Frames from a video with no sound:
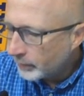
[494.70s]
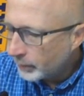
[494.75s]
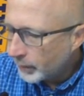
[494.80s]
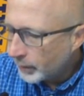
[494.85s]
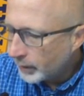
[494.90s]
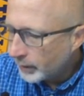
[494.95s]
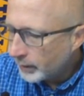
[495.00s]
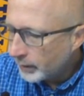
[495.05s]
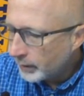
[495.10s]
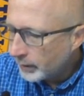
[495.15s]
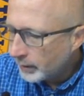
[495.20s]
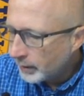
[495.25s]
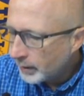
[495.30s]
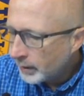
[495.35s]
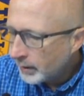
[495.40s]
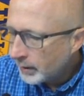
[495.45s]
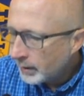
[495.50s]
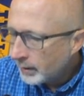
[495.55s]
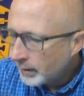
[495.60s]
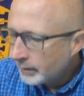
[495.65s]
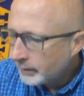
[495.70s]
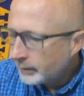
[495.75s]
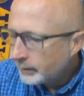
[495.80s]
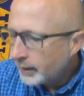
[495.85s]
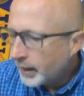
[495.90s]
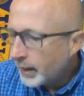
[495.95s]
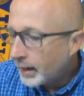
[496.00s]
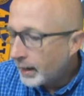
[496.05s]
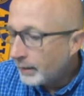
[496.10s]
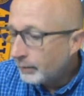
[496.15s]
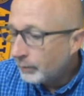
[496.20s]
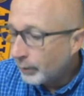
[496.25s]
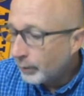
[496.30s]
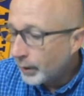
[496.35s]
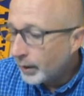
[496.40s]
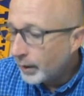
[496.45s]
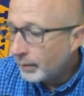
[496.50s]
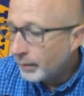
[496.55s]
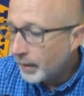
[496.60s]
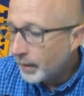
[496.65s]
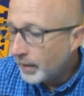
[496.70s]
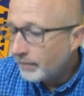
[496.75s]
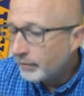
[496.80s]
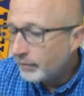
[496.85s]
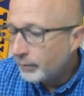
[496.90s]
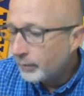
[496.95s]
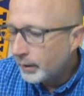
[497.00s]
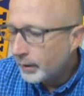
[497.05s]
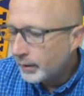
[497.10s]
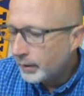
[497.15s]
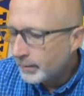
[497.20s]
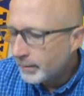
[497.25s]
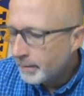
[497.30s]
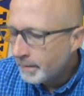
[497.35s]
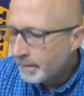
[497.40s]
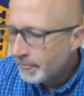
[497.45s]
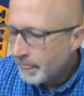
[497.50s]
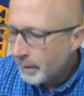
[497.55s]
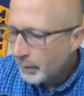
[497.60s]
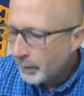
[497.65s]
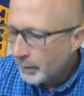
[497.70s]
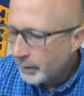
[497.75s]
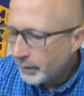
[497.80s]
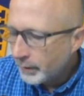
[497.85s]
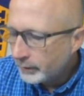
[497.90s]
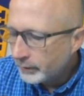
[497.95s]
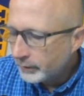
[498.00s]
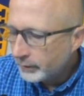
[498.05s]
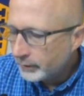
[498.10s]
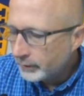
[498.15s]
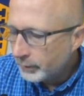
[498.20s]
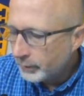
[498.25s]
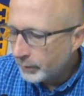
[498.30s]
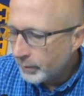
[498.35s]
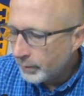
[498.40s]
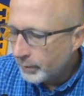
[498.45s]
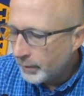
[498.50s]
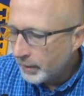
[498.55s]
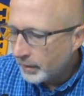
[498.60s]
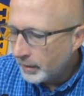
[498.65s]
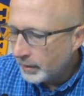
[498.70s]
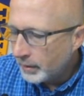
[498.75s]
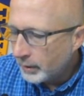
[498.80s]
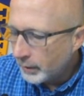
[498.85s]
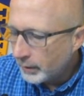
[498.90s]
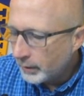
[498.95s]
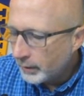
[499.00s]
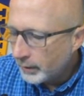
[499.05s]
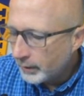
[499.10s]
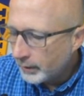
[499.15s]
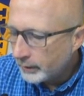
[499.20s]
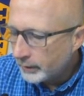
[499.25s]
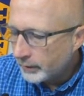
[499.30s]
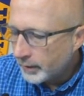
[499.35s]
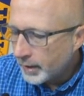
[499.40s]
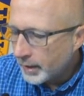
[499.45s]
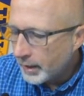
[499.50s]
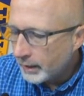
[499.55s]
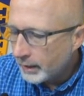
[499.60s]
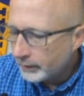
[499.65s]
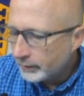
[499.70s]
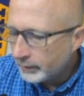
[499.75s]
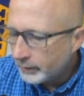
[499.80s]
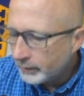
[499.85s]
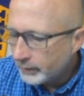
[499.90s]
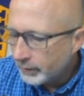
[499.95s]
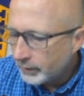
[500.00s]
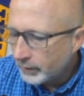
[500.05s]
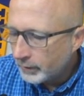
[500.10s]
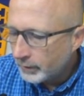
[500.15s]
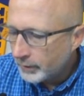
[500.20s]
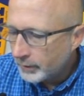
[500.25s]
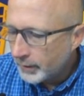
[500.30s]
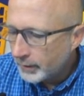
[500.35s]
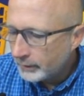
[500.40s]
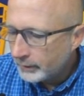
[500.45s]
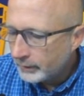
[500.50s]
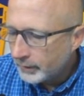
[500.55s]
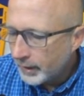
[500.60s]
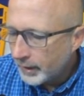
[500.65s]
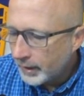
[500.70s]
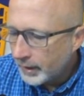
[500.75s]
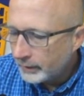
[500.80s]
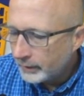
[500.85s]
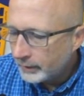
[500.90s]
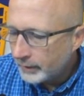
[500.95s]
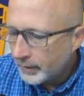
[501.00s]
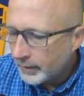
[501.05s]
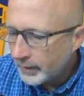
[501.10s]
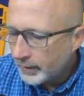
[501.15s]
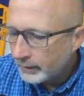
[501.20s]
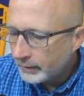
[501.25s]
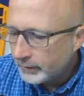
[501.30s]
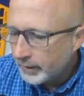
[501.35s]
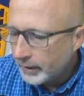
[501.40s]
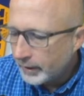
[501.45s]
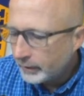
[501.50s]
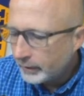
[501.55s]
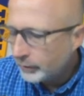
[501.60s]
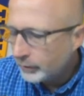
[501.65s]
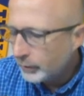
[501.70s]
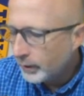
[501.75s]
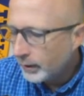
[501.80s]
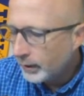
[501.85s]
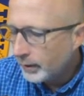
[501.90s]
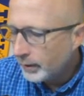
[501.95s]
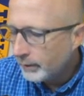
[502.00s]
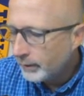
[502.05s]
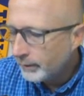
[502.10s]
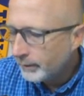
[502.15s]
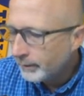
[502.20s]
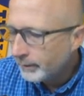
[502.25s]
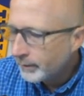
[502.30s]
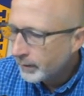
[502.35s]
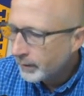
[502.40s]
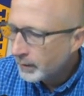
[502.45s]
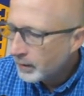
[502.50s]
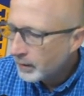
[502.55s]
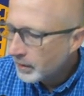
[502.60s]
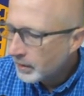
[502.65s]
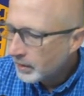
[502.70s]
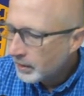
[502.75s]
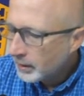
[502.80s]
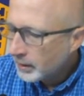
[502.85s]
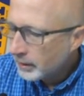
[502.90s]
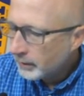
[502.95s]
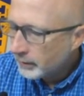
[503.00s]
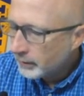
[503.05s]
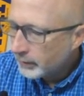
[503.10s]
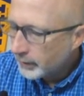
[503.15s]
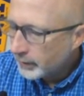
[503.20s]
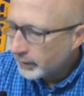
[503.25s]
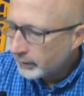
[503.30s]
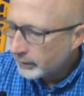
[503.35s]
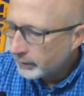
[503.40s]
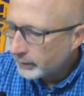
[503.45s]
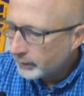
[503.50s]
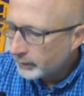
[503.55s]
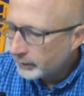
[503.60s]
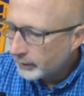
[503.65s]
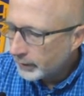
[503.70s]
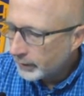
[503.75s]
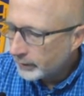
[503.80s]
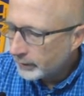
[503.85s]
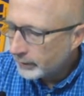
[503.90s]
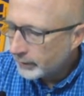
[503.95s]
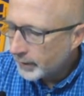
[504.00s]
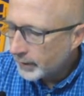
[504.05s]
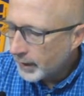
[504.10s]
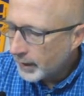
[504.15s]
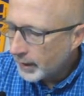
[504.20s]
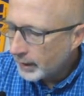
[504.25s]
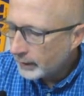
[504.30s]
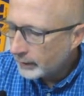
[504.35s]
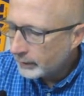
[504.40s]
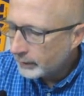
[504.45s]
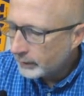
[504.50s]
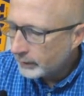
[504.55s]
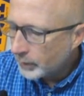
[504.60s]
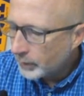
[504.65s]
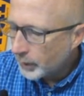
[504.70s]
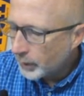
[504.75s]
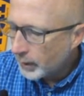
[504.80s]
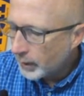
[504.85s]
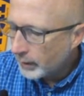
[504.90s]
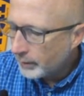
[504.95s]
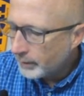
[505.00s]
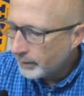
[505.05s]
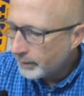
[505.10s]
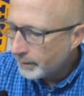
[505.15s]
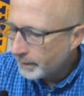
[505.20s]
1 times what I'm left with. Well, this is the remainder. That's the constant term. That's the x, and that's the x squared. So this is 6x squared